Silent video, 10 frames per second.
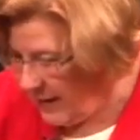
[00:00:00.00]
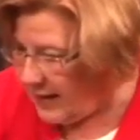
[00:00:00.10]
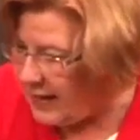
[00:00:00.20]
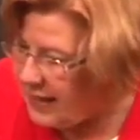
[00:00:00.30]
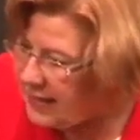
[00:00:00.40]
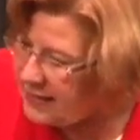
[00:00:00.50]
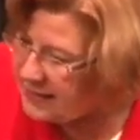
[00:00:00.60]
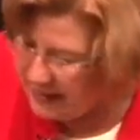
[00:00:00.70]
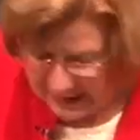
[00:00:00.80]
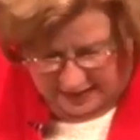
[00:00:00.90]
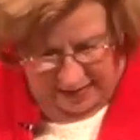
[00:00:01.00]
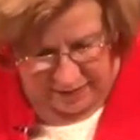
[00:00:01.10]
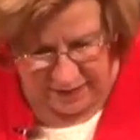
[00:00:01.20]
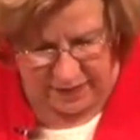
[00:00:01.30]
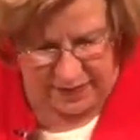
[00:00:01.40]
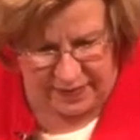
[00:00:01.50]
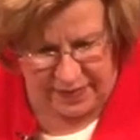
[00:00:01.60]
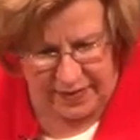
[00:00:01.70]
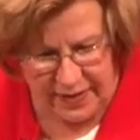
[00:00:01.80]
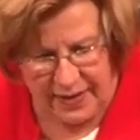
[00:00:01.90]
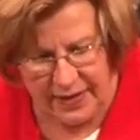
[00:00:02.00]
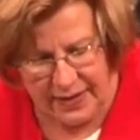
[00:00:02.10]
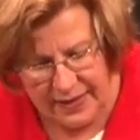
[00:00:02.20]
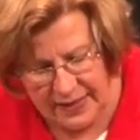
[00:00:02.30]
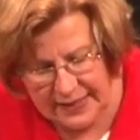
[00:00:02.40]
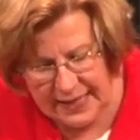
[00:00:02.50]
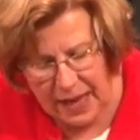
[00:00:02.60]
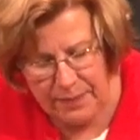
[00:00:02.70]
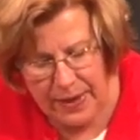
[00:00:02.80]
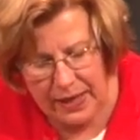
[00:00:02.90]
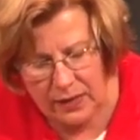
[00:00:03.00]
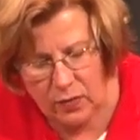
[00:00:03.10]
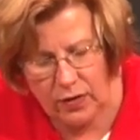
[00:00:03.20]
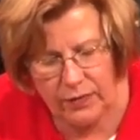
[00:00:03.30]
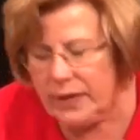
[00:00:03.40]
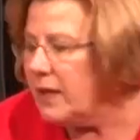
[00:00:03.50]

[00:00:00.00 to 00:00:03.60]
Easy enough. Is that better, Lauren?